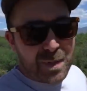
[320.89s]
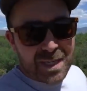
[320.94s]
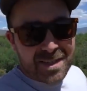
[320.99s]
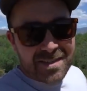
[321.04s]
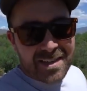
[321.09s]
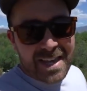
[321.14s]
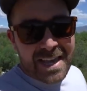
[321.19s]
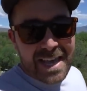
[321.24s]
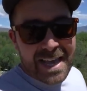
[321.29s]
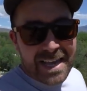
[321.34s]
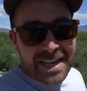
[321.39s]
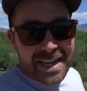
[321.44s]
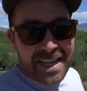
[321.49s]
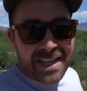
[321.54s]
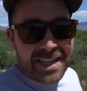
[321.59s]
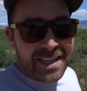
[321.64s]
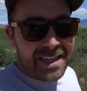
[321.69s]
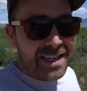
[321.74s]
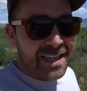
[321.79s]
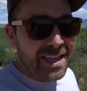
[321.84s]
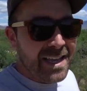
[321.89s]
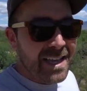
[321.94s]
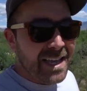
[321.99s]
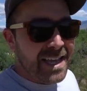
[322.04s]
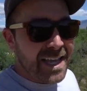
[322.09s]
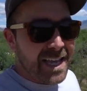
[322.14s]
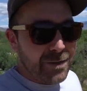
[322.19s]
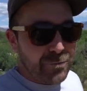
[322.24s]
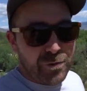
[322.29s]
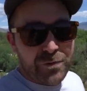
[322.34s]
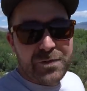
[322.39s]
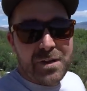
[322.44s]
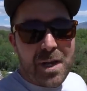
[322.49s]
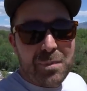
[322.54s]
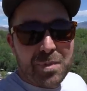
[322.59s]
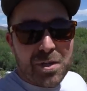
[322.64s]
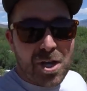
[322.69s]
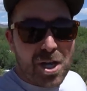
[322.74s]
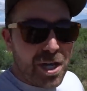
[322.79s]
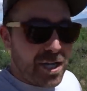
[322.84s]
bus I had a
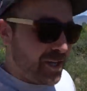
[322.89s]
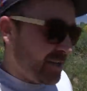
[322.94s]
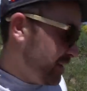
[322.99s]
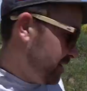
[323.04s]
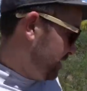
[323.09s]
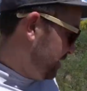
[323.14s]
rooftop lawn.